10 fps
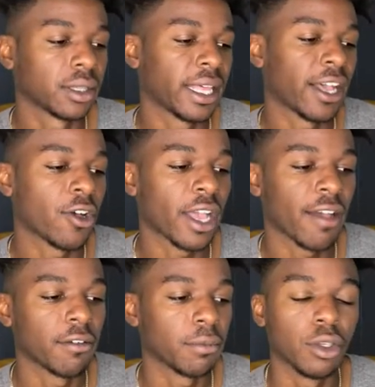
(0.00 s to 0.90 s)
they all
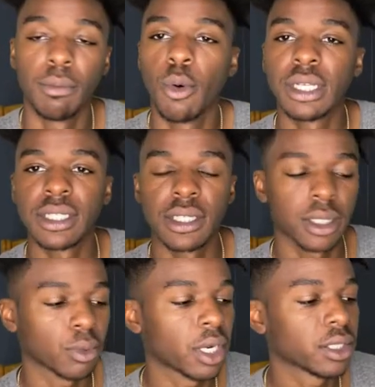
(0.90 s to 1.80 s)
have a little point
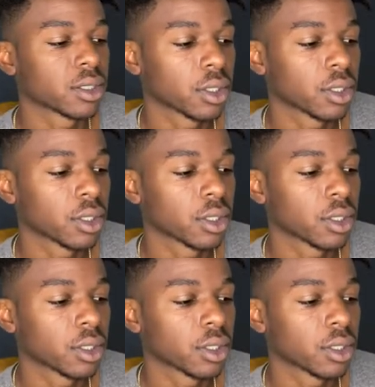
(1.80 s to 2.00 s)
system, right?